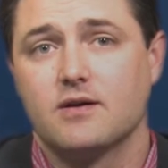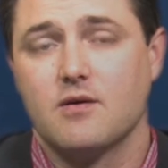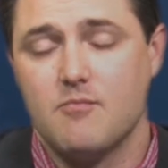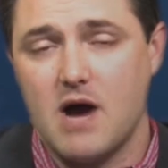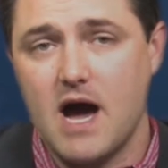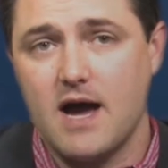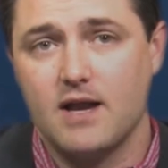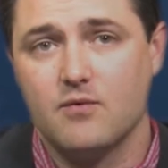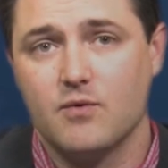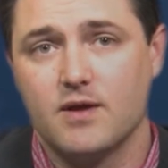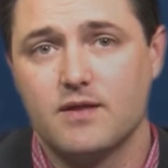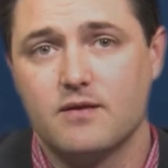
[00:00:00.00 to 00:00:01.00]

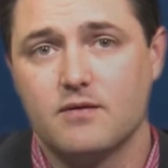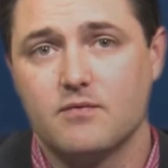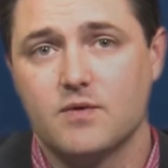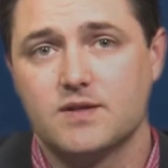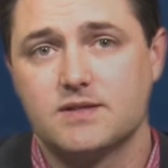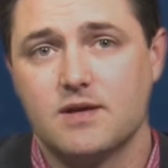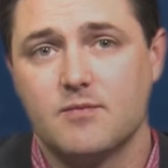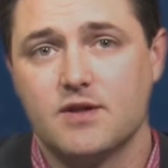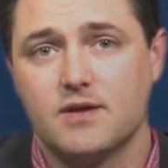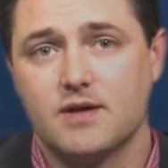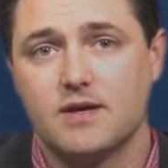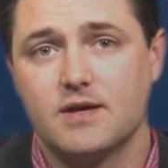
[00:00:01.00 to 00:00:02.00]
combine with some
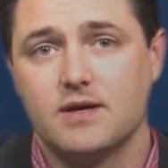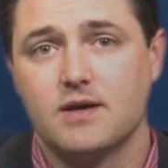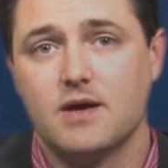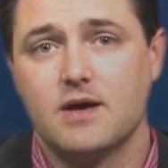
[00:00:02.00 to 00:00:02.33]
of the